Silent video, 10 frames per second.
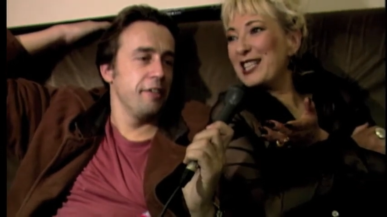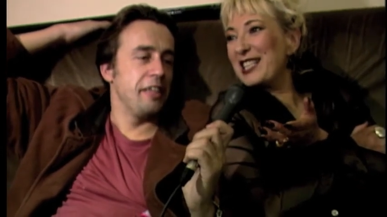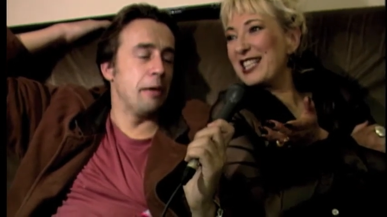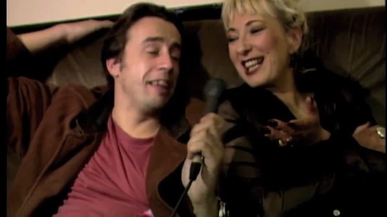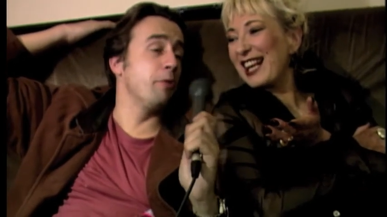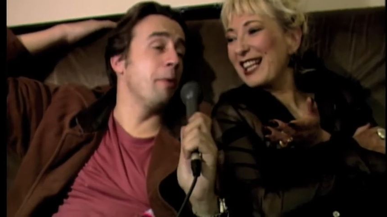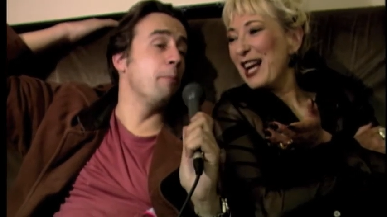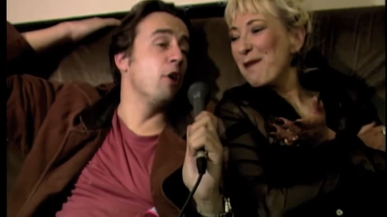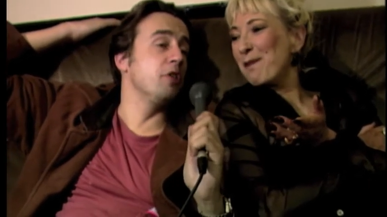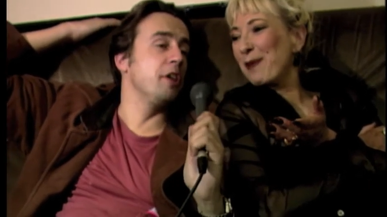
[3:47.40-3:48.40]
Speaker 1: Yeah, but never
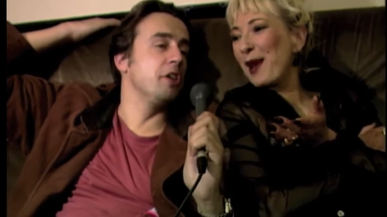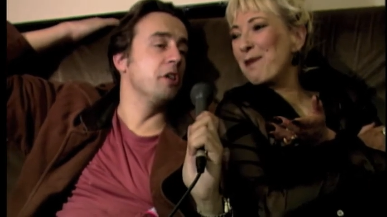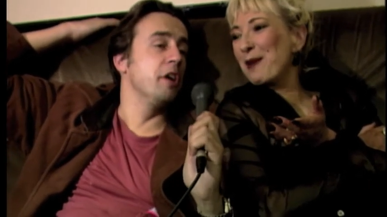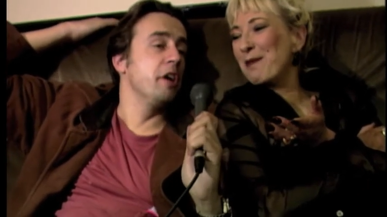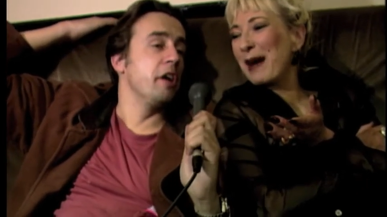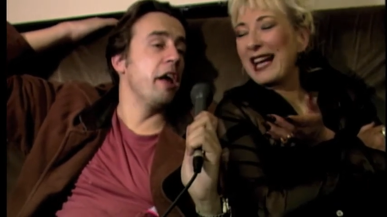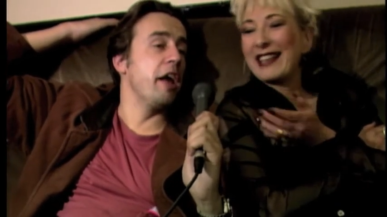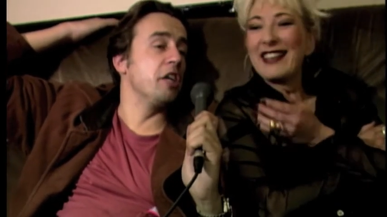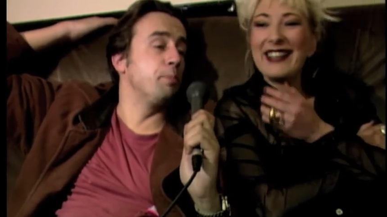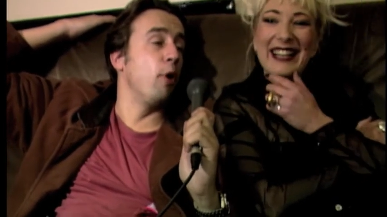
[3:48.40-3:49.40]
mind Martin
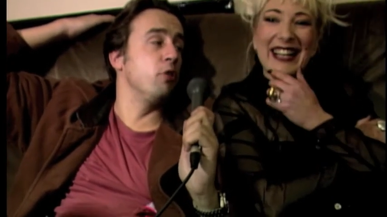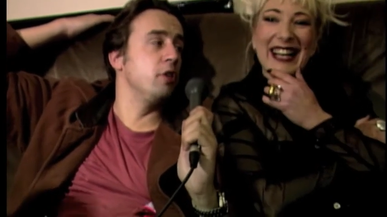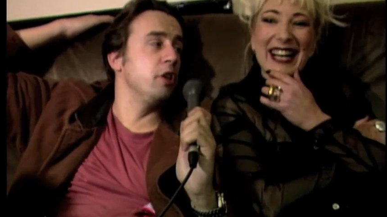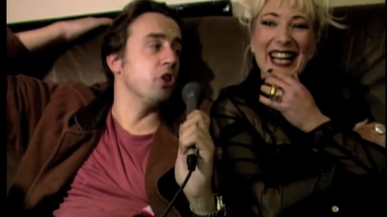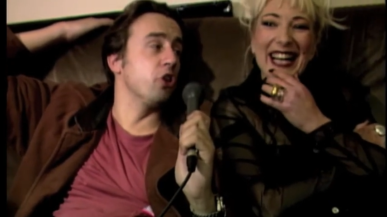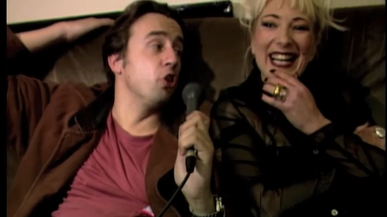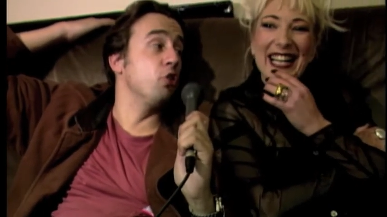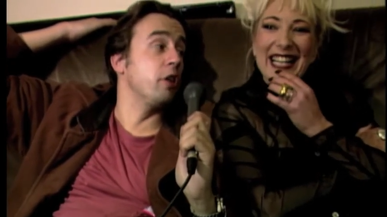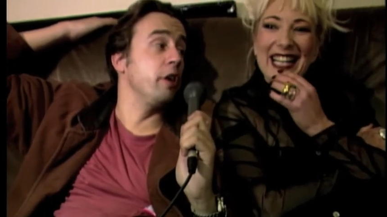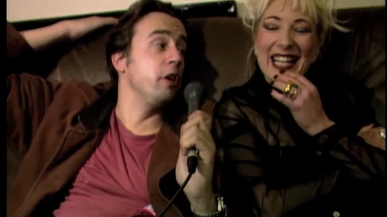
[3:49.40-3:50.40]
Deeson. Is bondage a
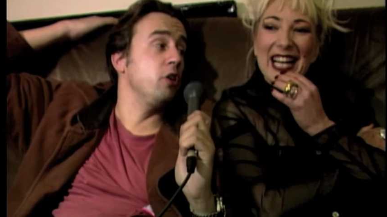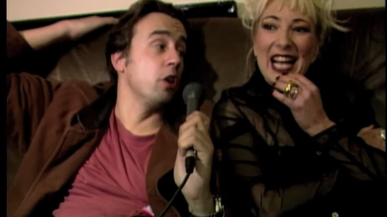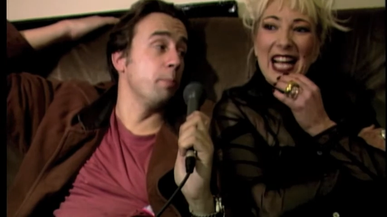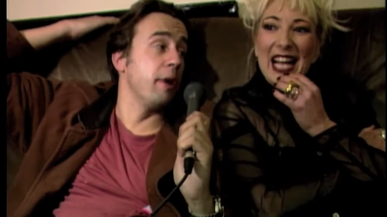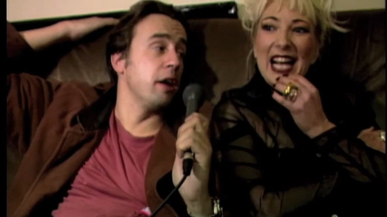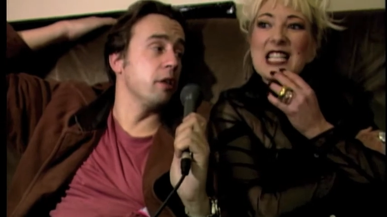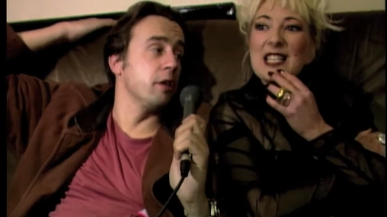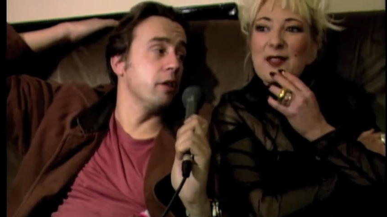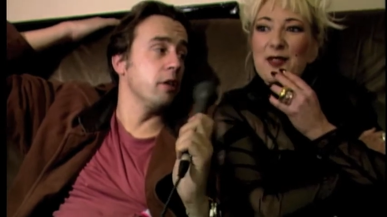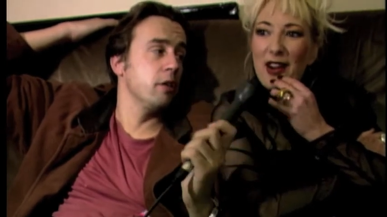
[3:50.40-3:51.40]
good thing or a
Speaker 2: bad
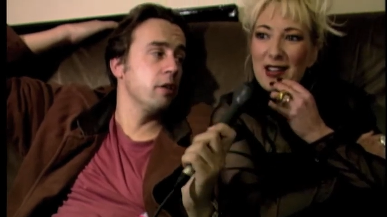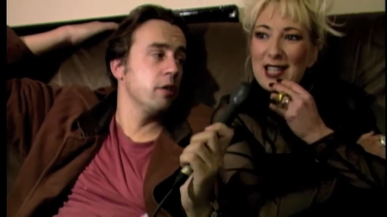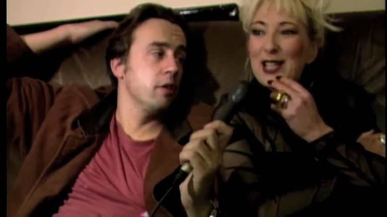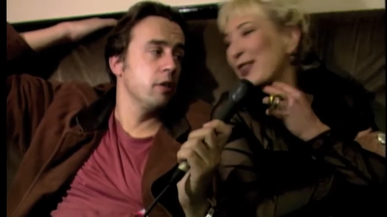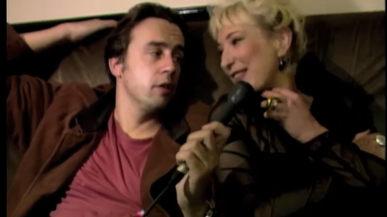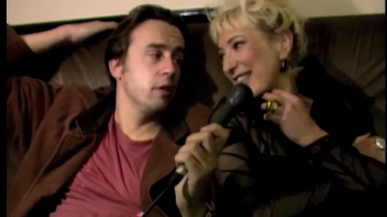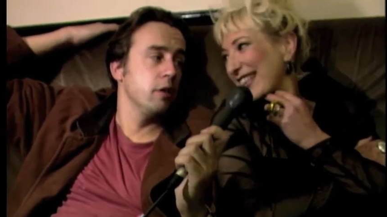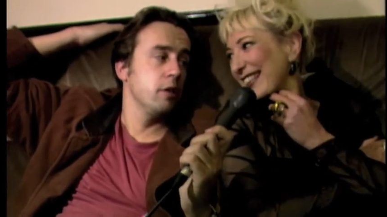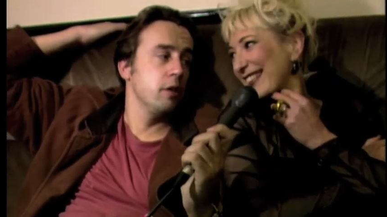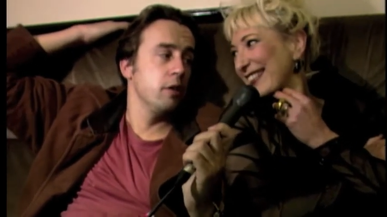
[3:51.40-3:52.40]
thing? It's a very good
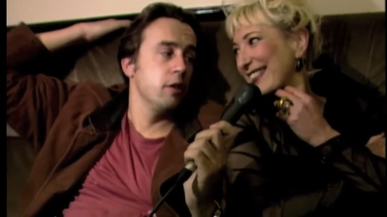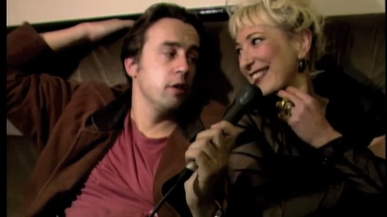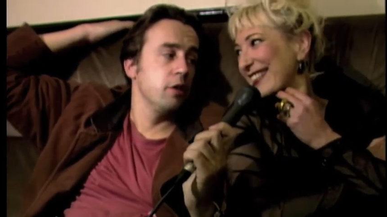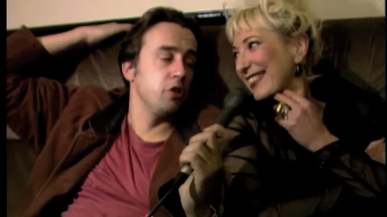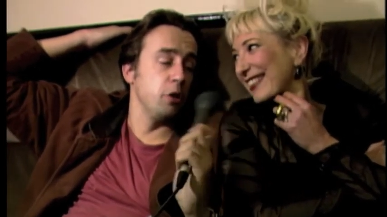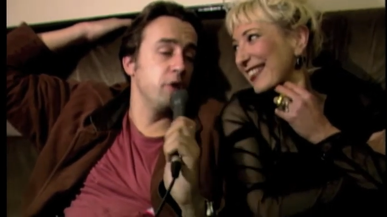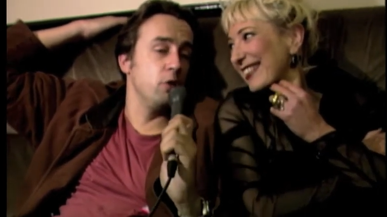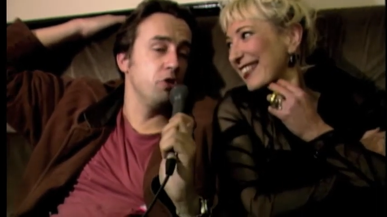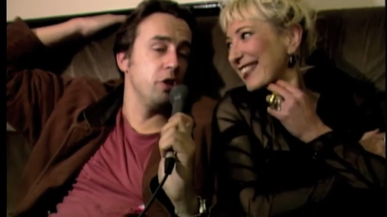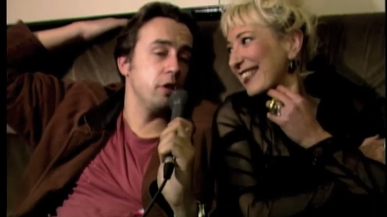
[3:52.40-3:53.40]
thing.
Speaker 1: Do you
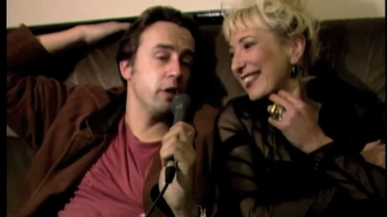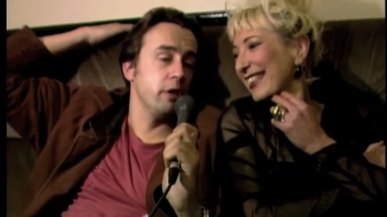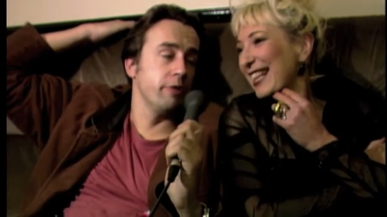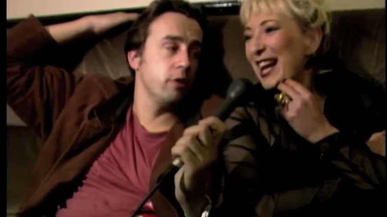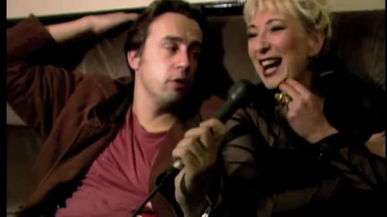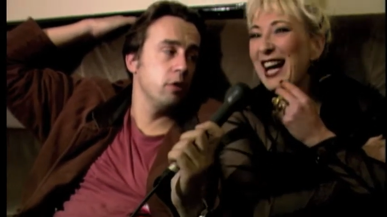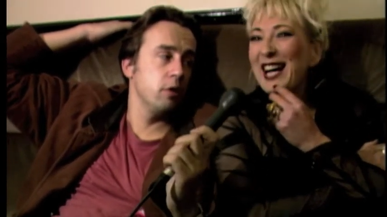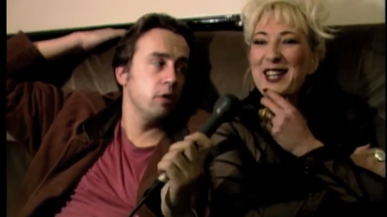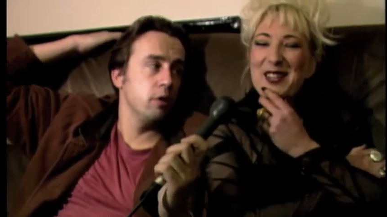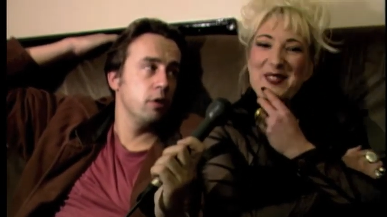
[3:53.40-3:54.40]
indulge in it yourself?
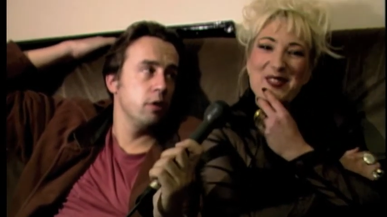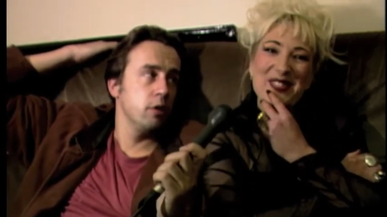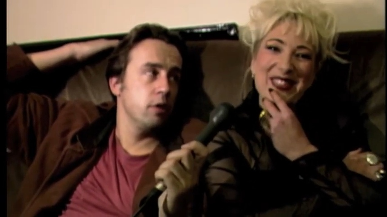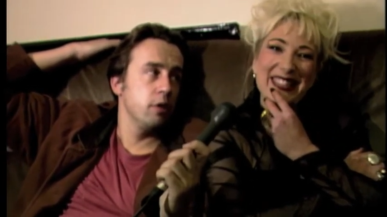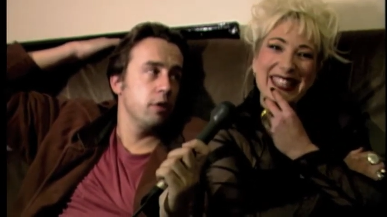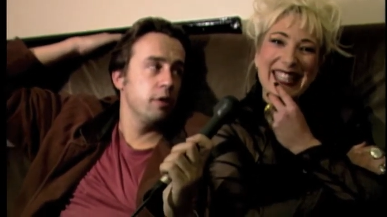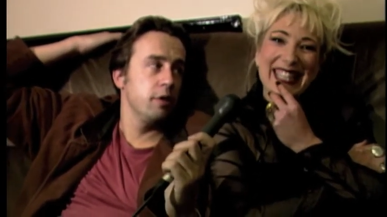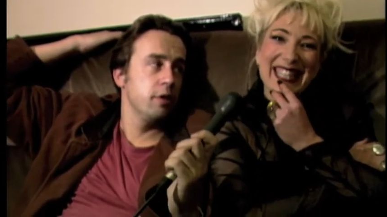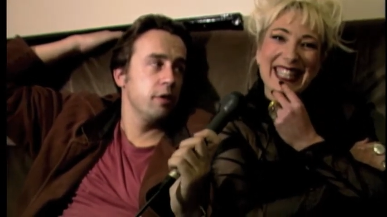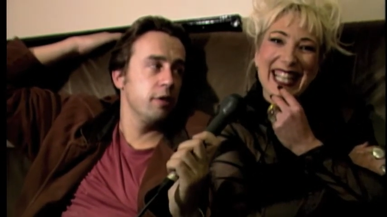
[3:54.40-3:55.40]
Speaker 2: Am
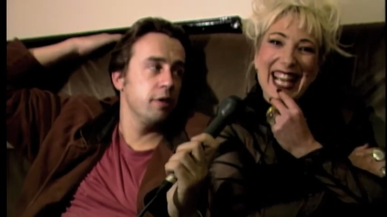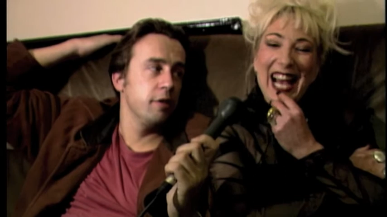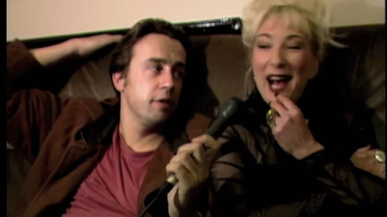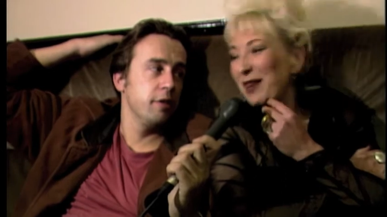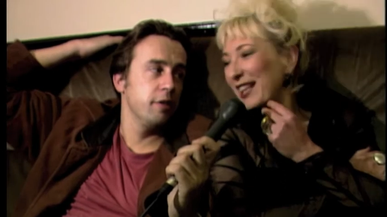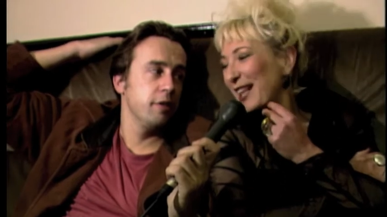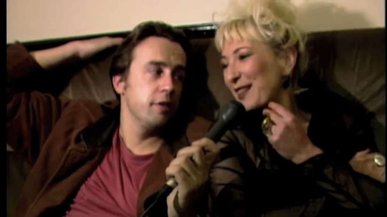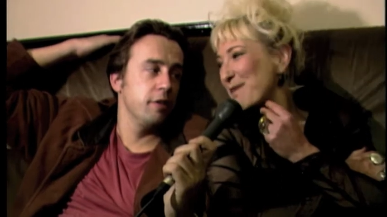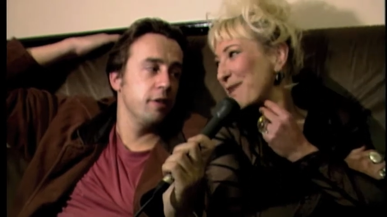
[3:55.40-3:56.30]
I allowed to